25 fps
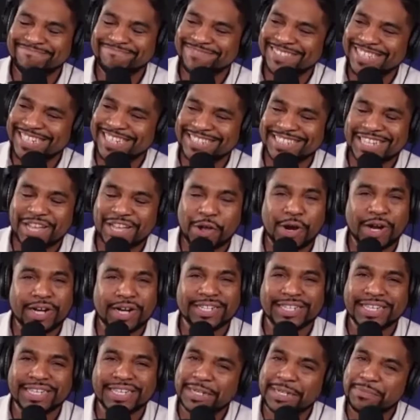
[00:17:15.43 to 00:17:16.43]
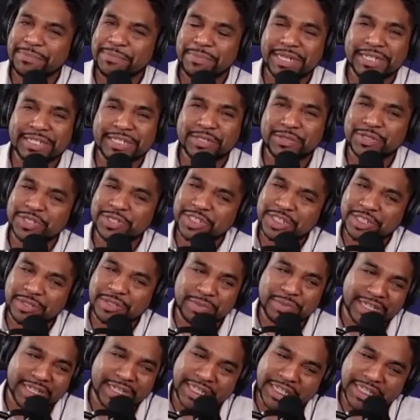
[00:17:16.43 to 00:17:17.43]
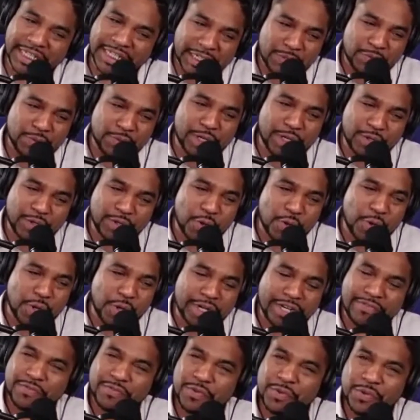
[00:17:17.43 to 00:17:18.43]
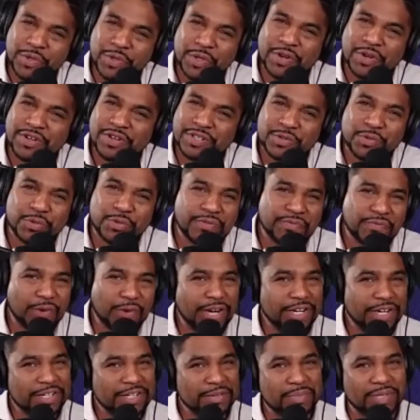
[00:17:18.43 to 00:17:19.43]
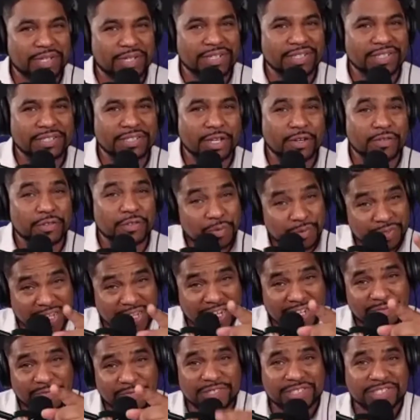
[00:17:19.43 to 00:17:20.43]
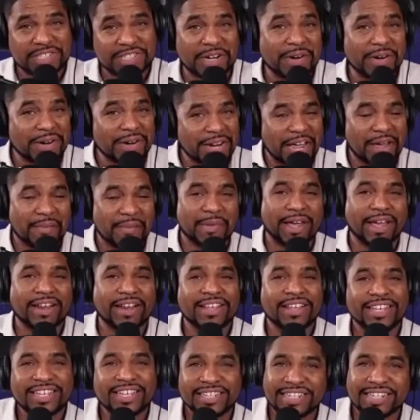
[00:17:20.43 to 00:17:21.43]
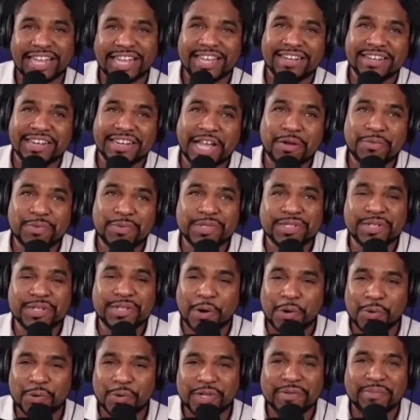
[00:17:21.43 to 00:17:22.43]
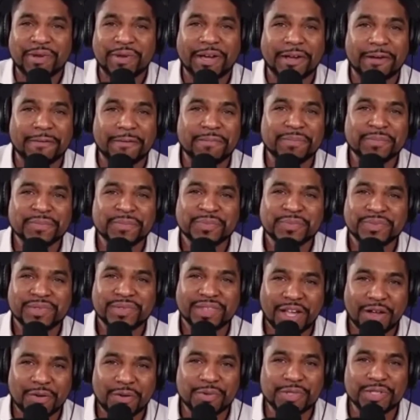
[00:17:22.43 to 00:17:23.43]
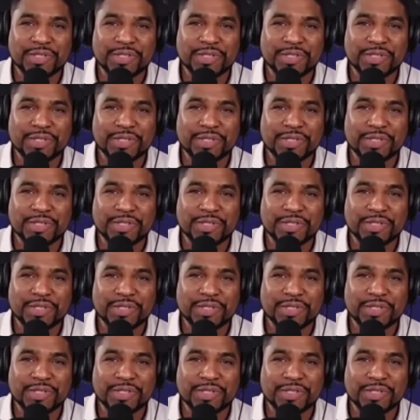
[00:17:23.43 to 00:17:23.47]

It's hard to get a mentorship, a good one going if you're too afraid to be yourself. So thanks for sharing that, man. That was golden, man. That was